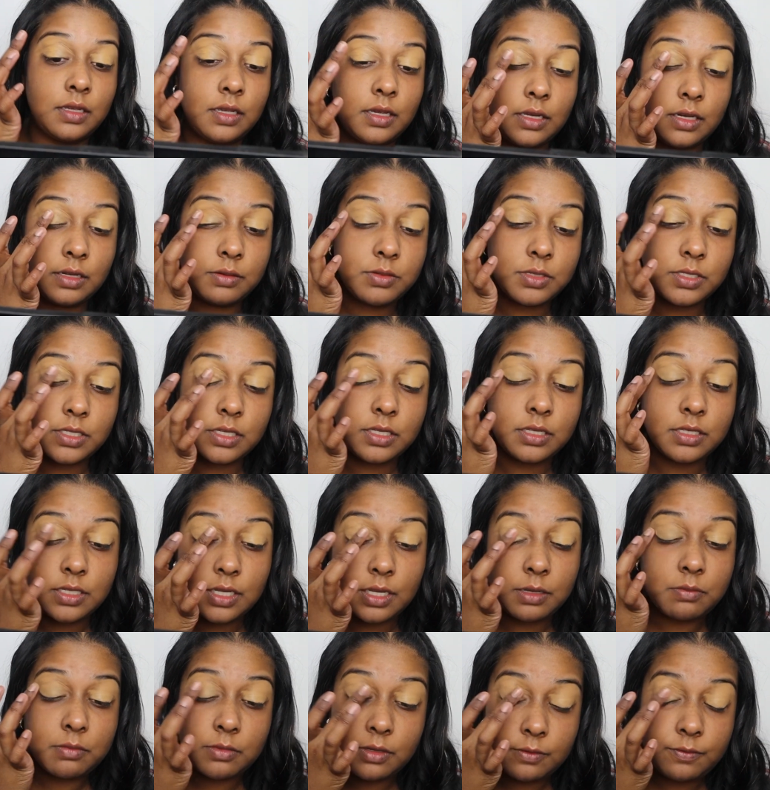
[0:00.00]
I'm just gonna
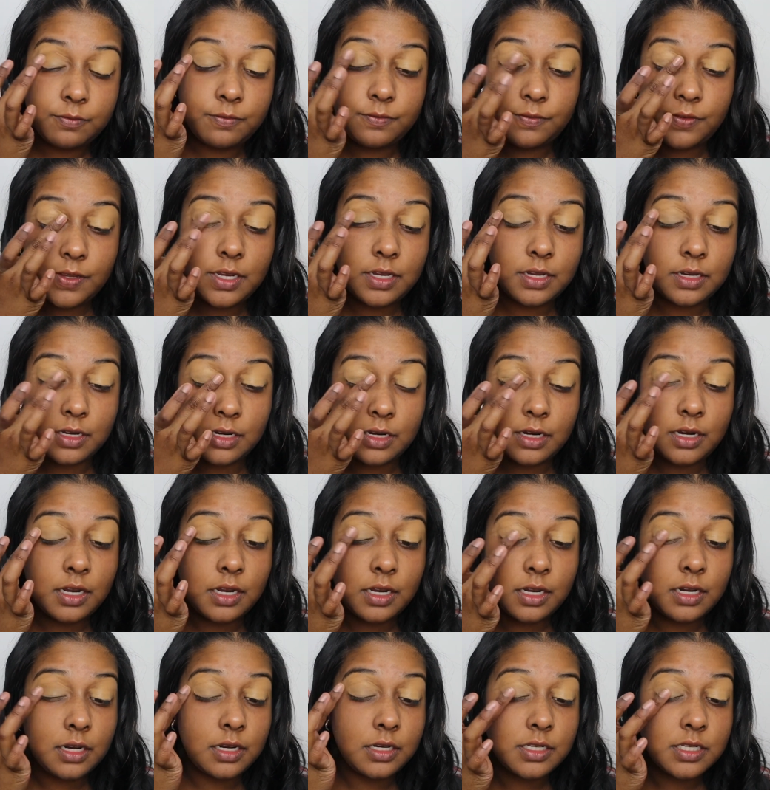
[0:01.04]
take my finger
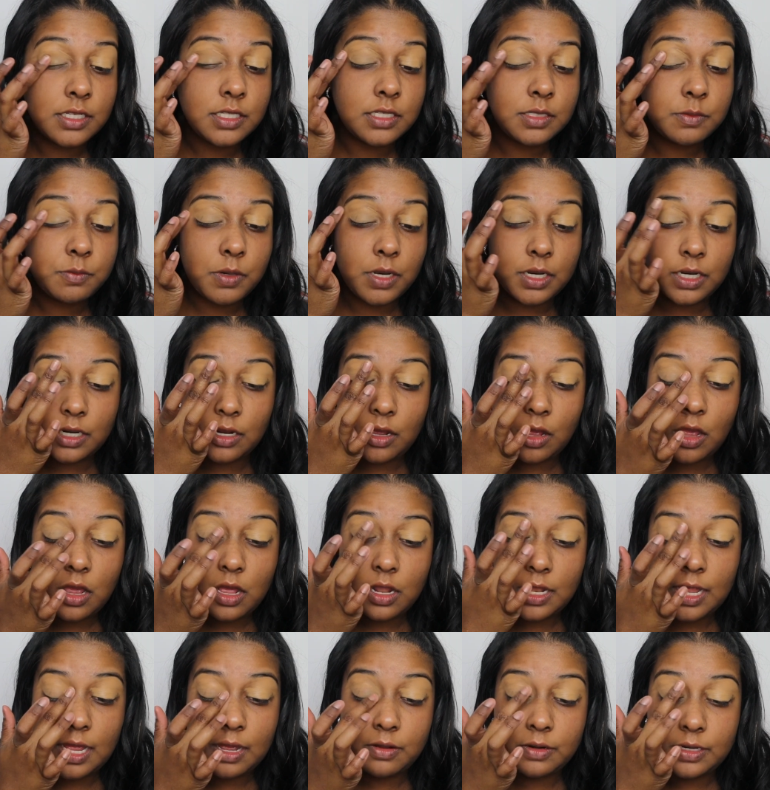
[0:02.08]
here to spread it
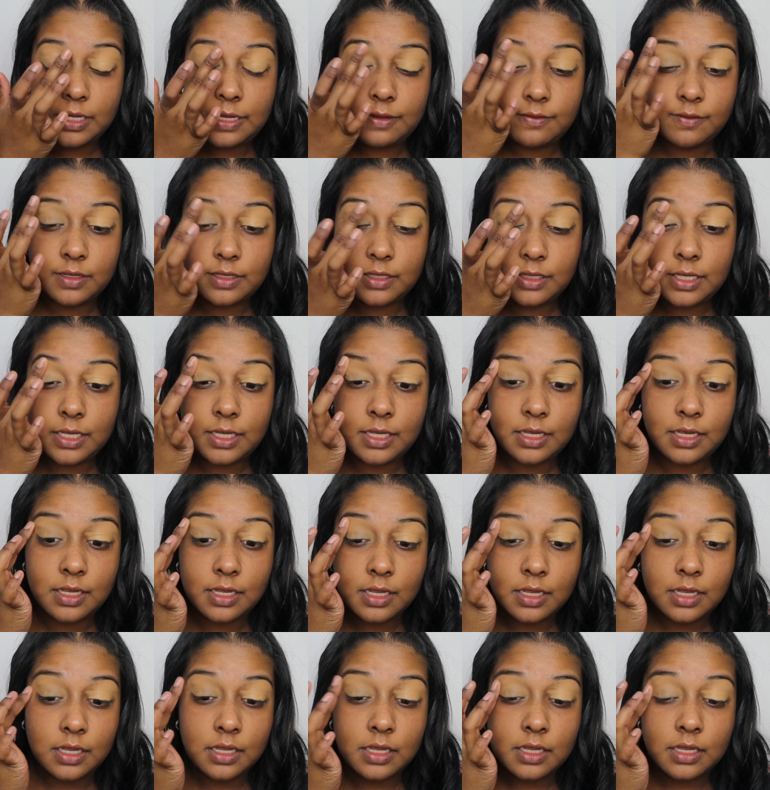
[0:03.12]
all out evenly
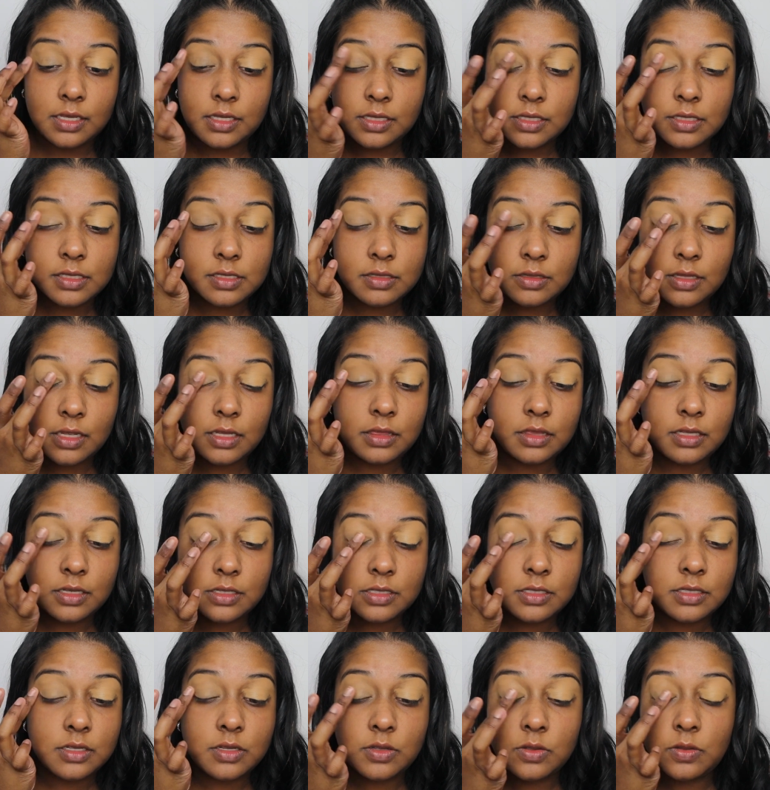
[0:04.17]
so that
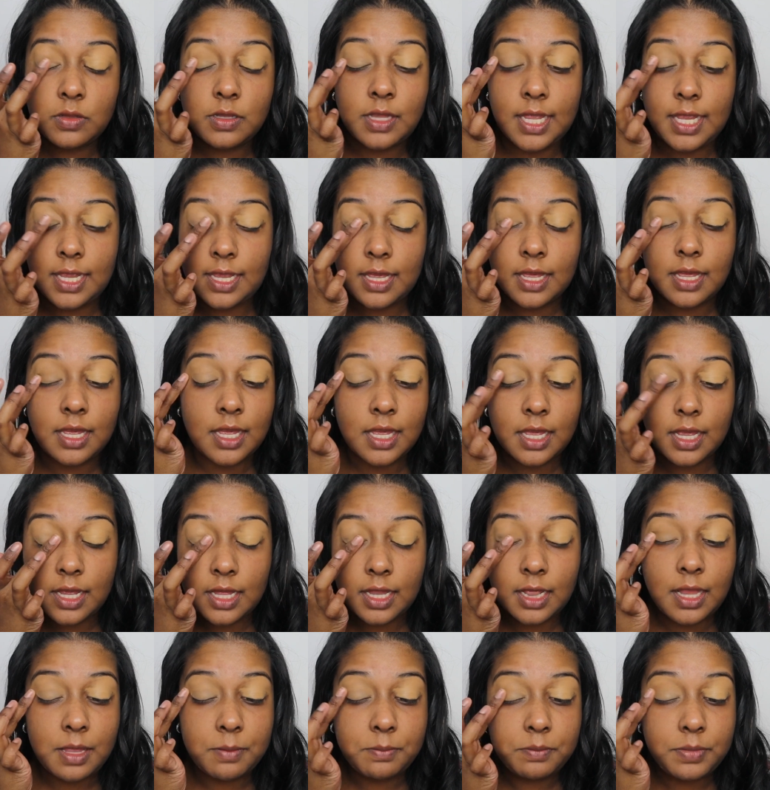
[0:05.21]
there's no like
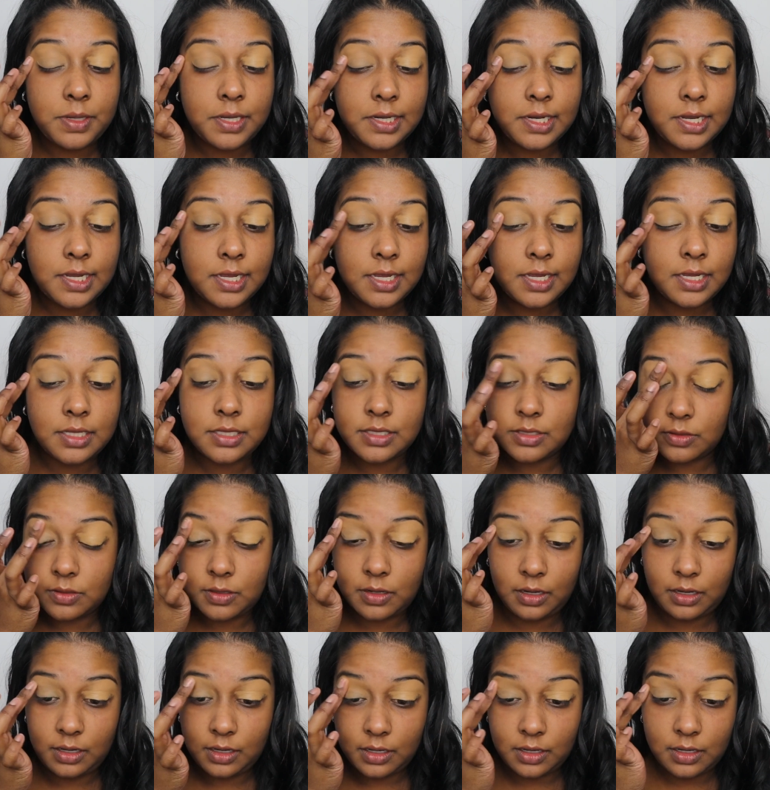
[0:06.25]
clumpiness
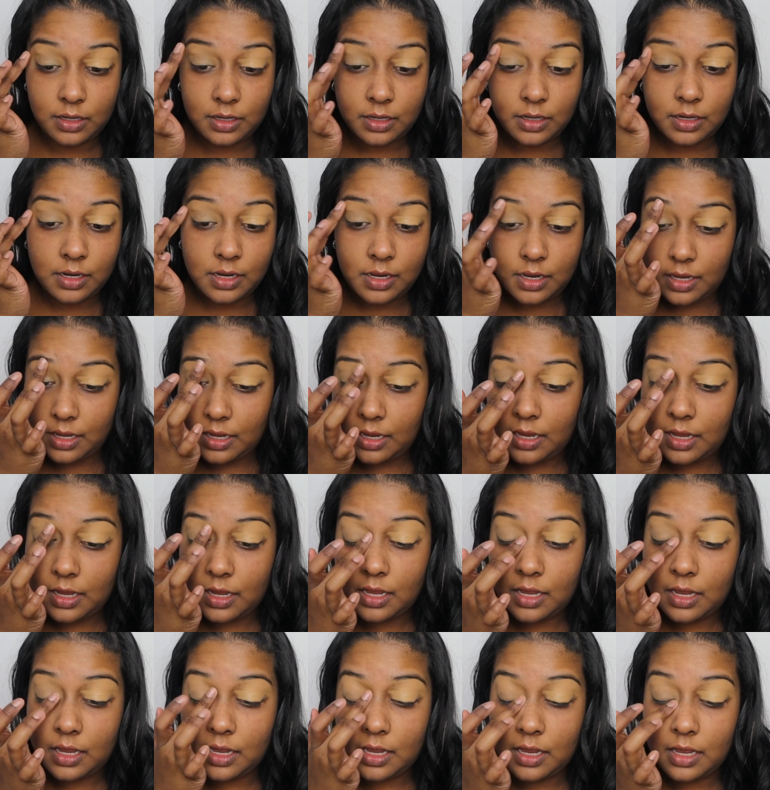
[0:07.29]
or
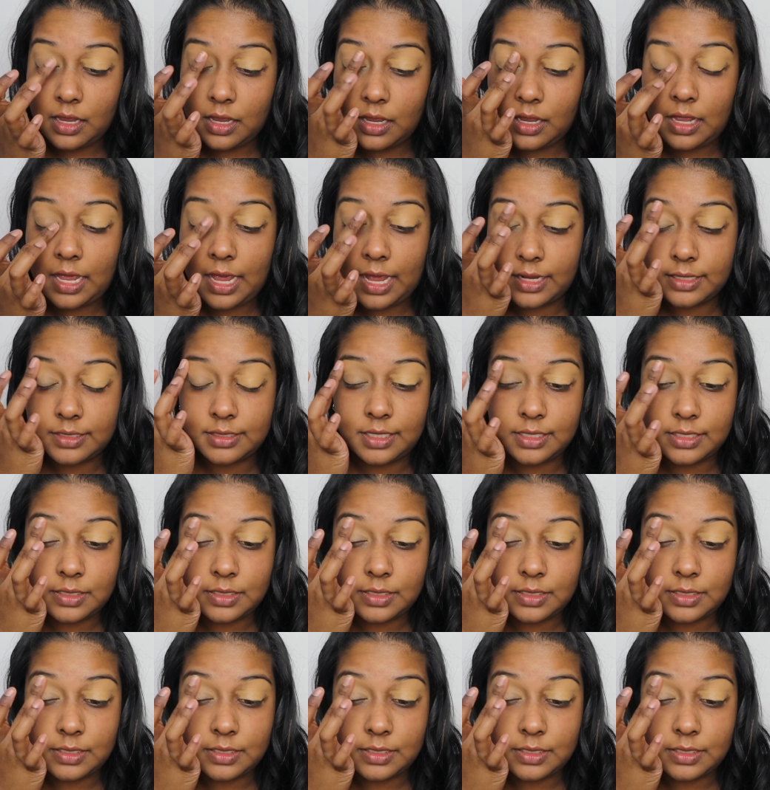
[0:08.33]
excess